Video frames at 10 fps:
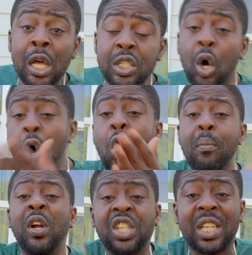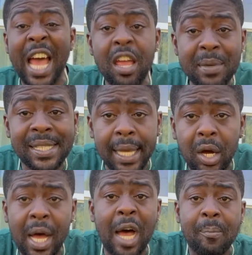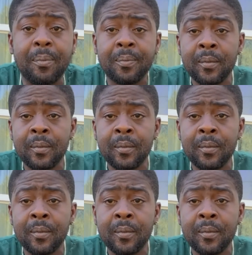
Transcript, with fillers: So how much time this a go happen?